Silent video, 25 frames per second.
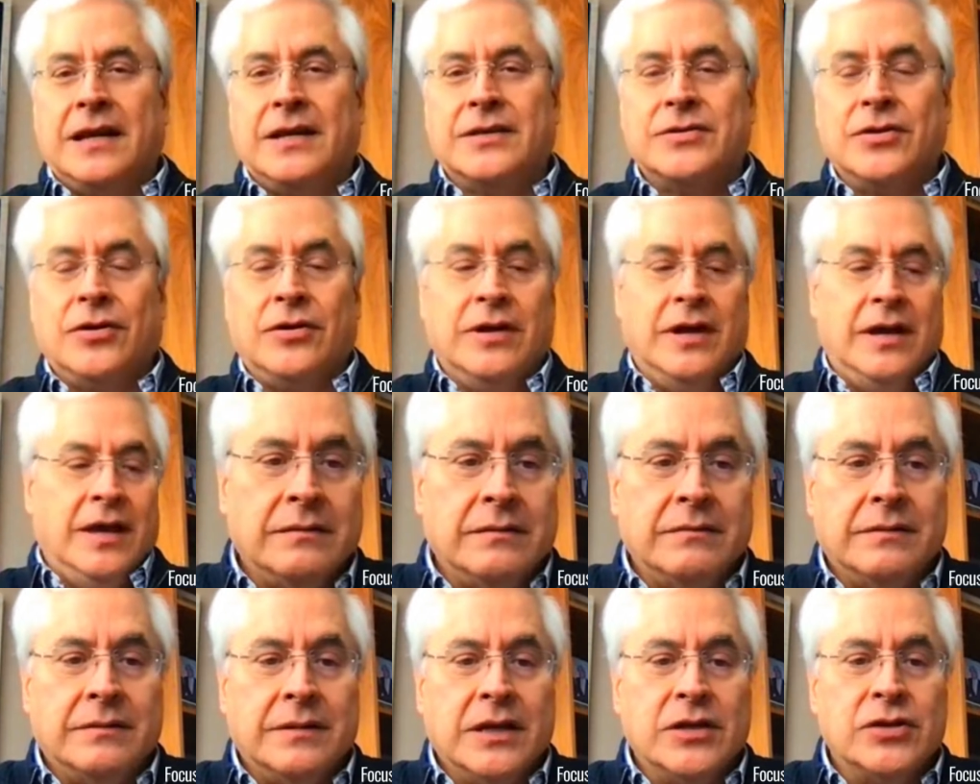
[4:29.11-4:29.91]
So
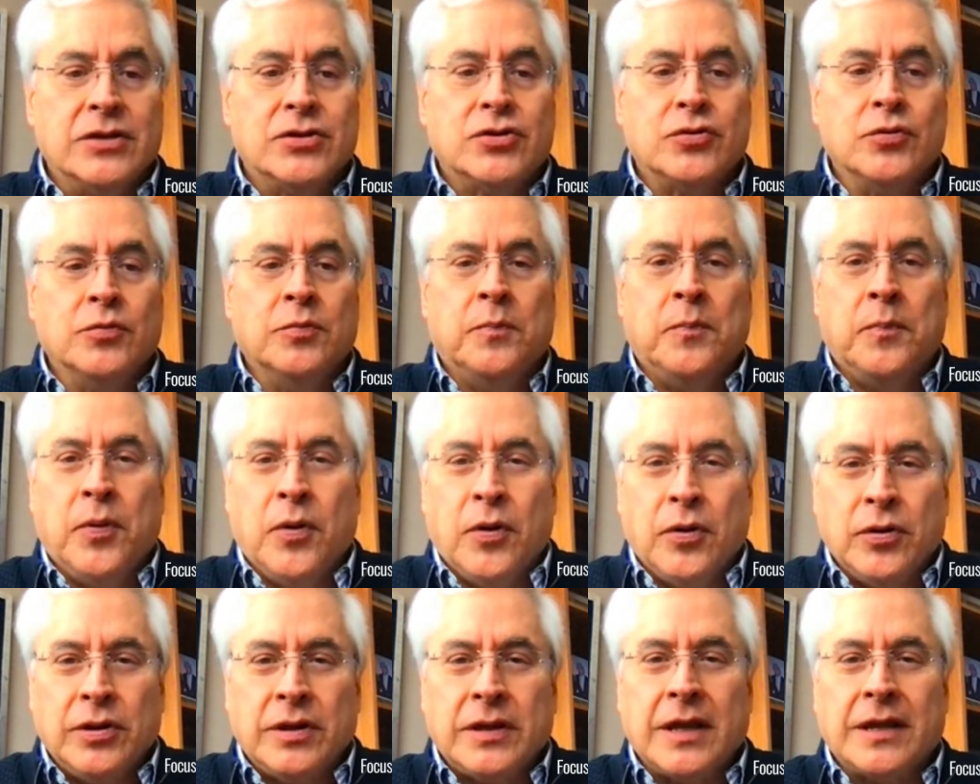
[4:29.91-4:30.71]
the
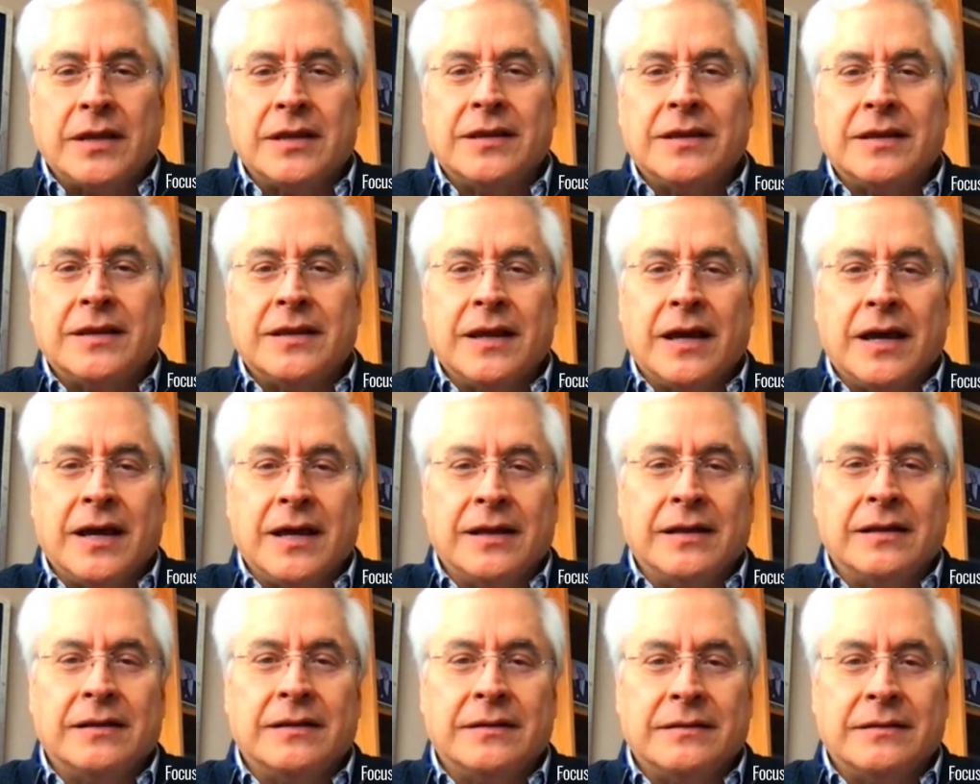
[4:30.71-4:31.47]
support that